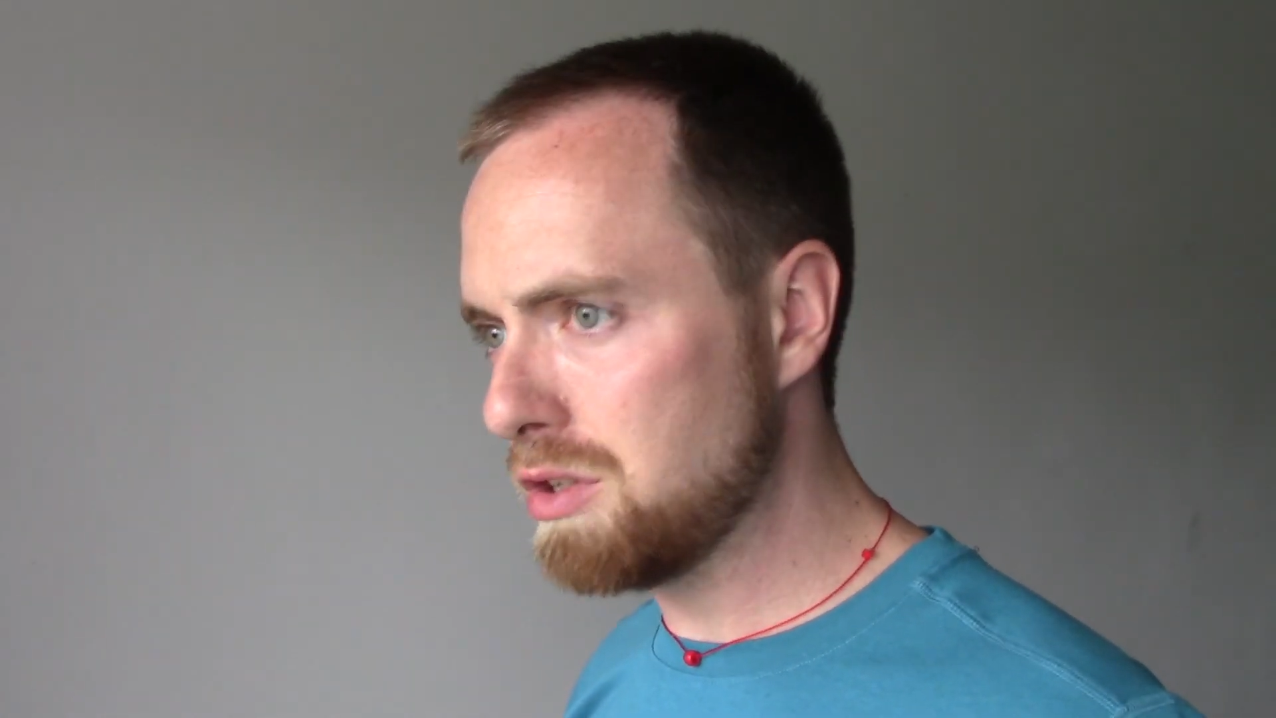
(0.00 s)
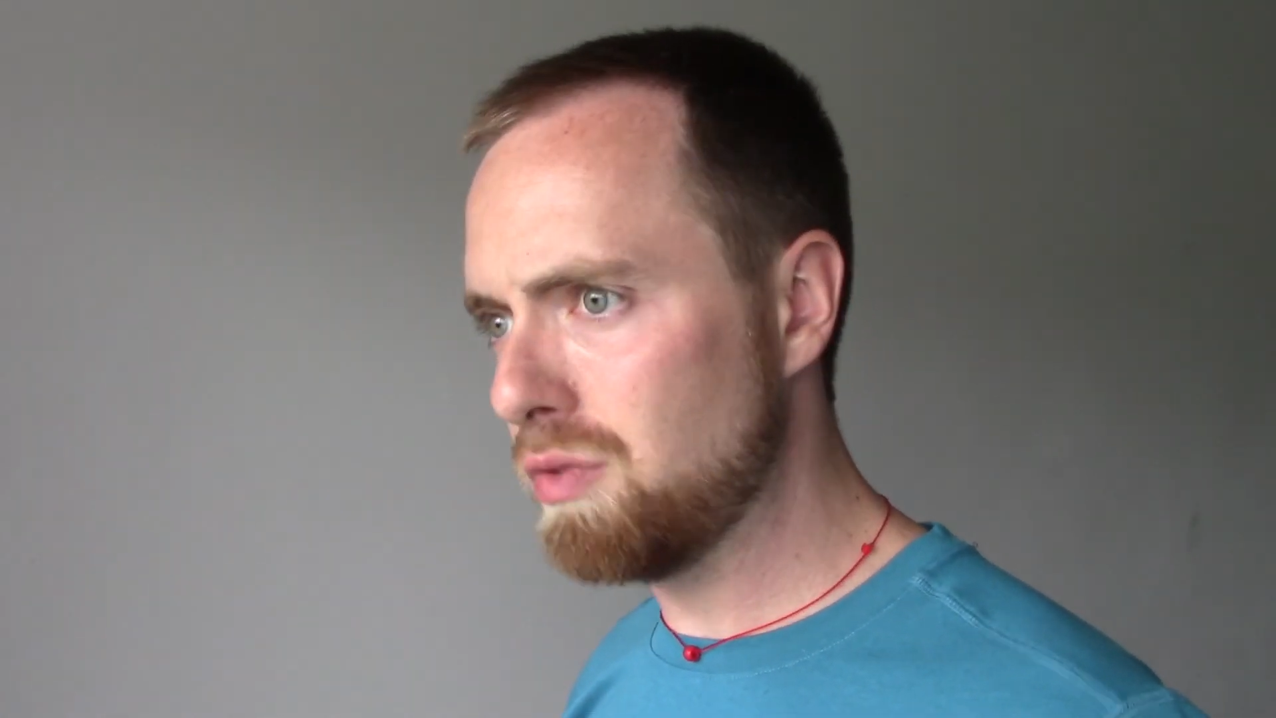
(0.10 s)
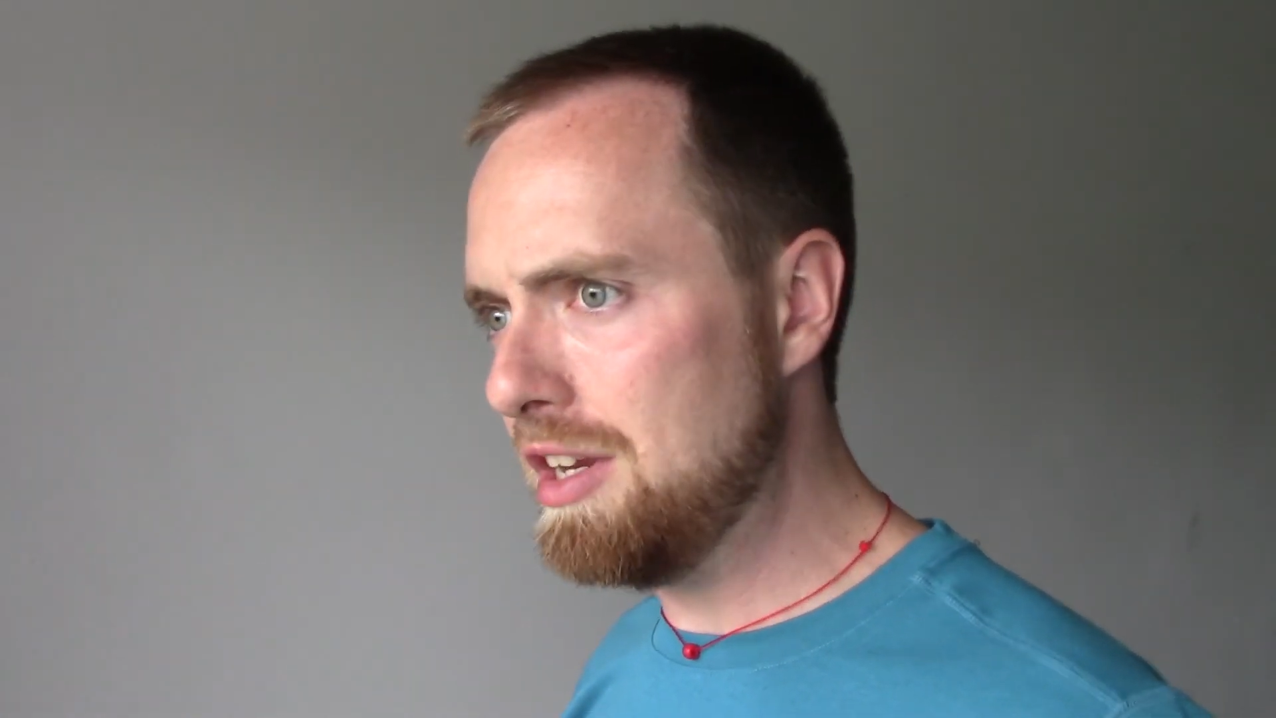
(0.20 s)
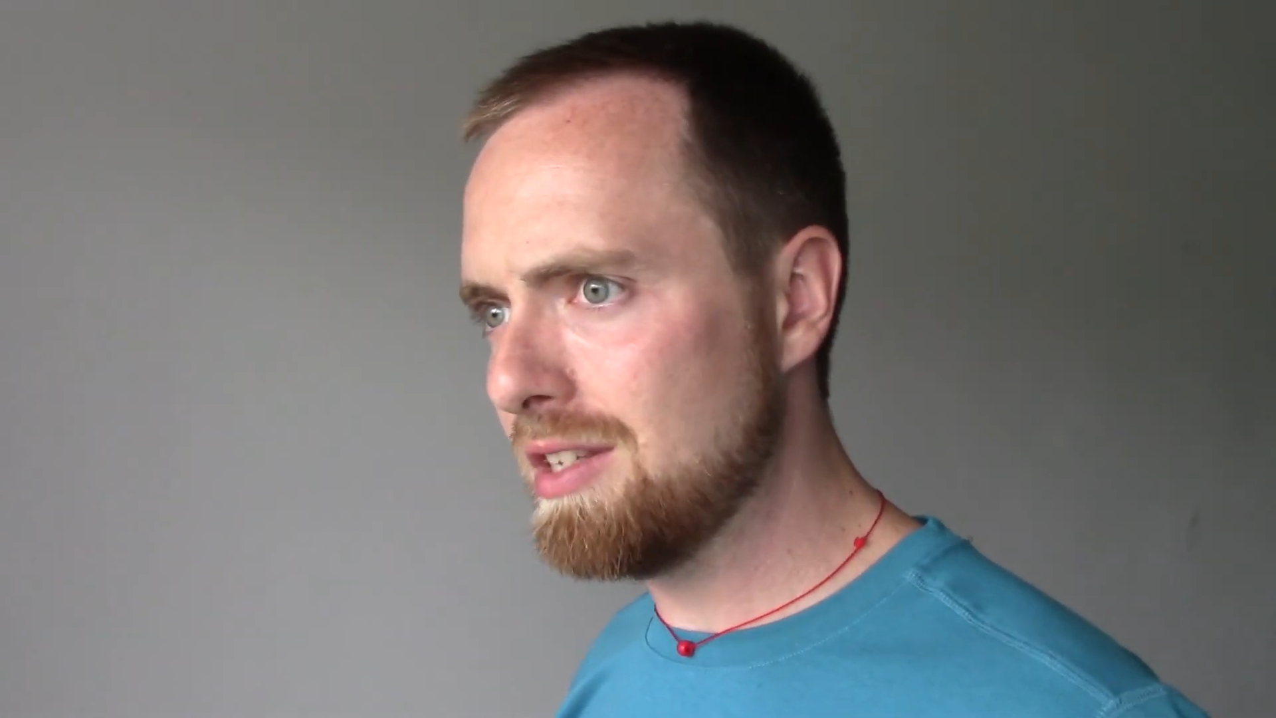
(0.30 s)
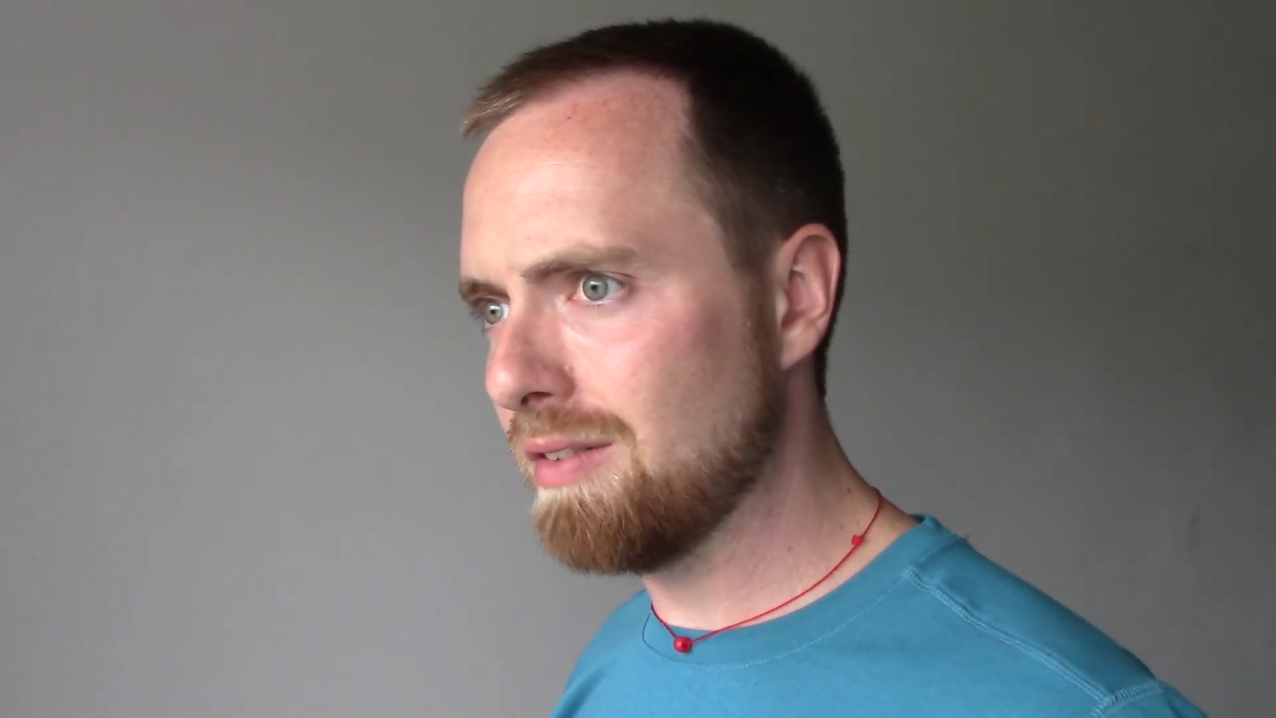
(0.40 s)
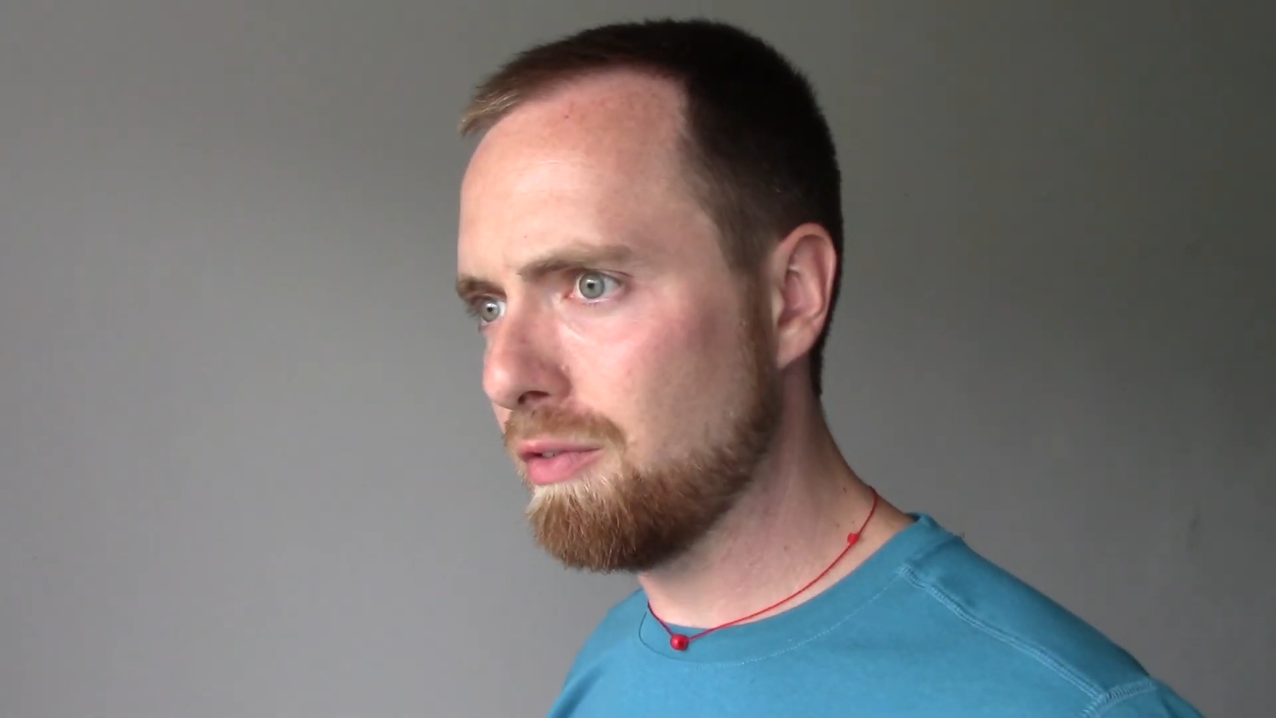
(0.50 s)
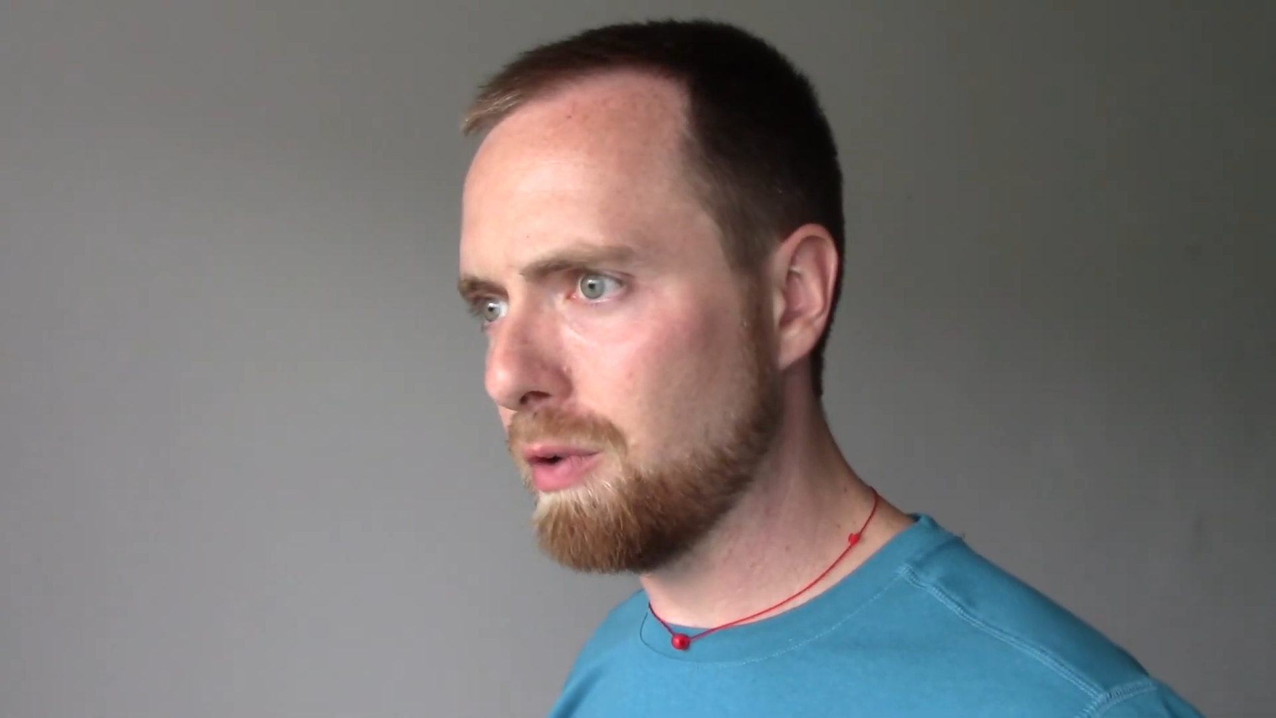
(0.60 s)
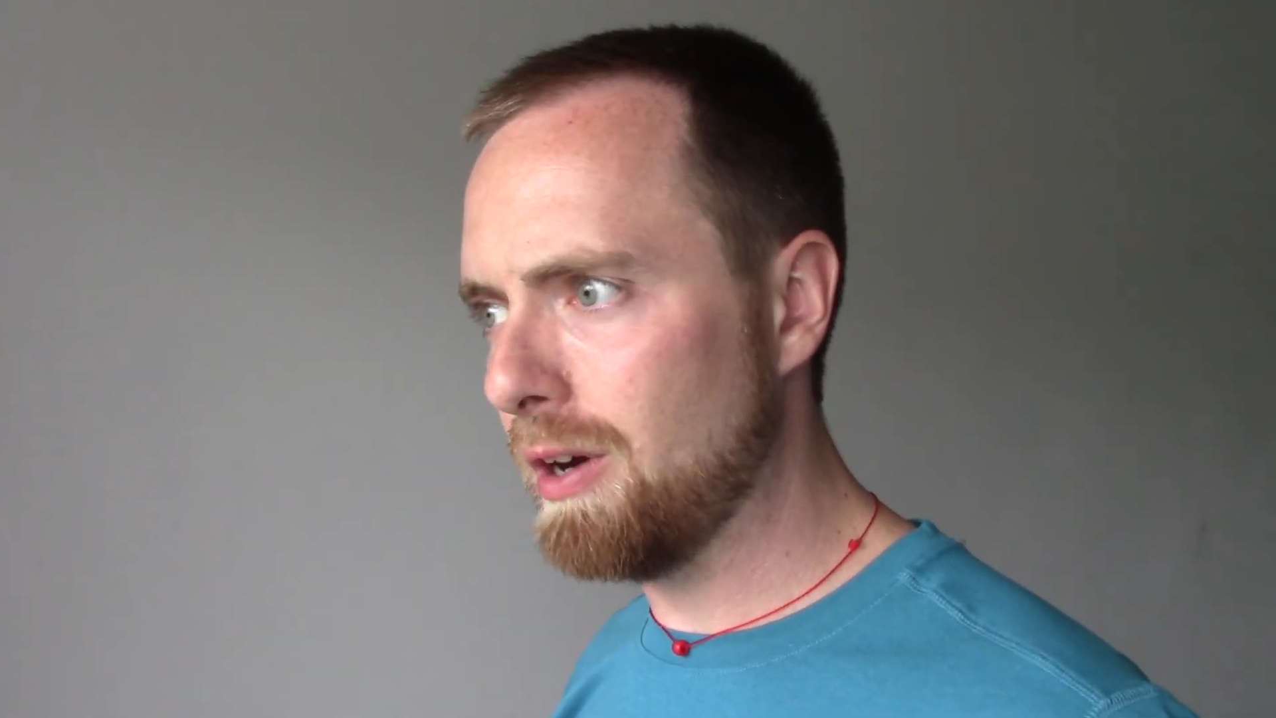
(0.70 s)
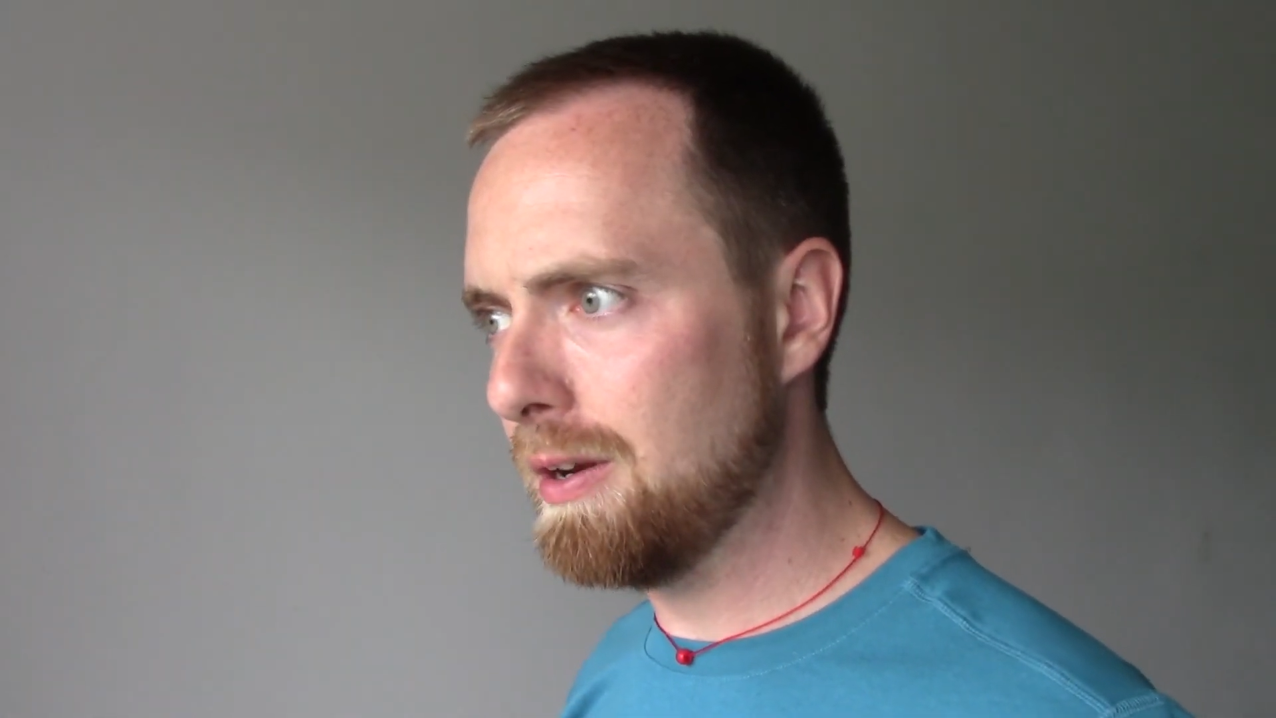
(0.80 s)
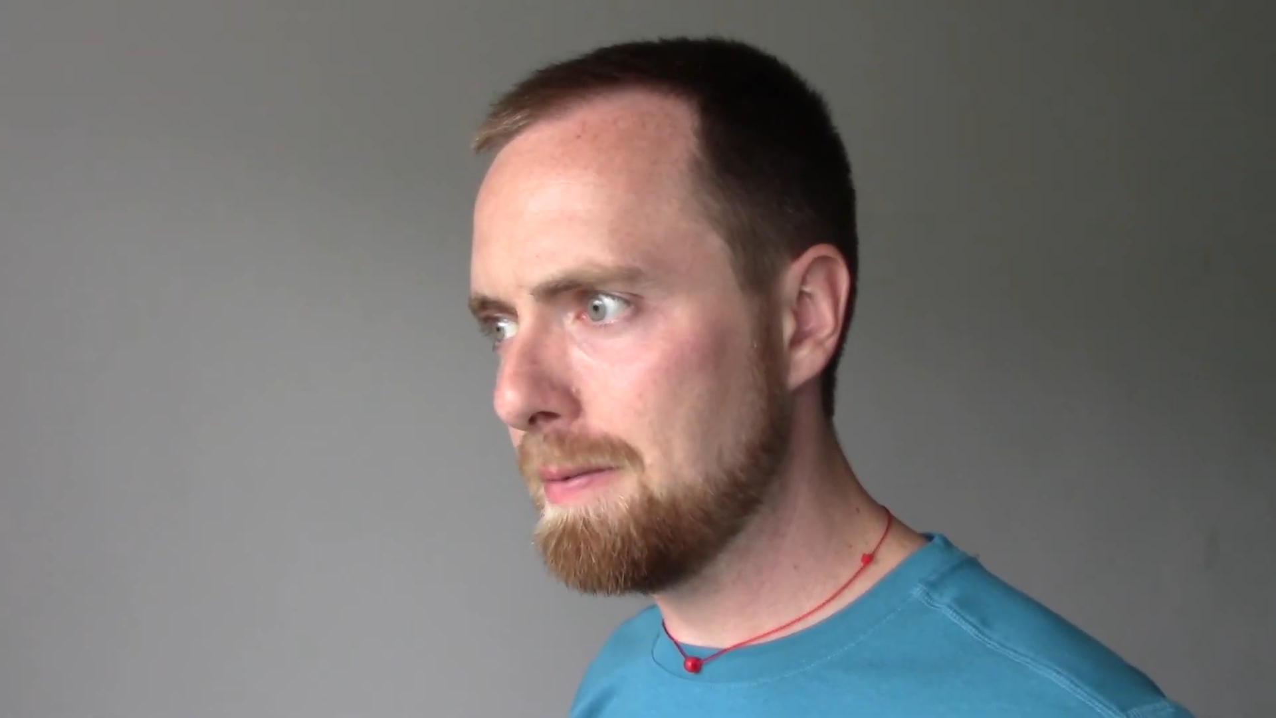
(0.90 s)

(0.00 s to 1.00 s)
a reason for it.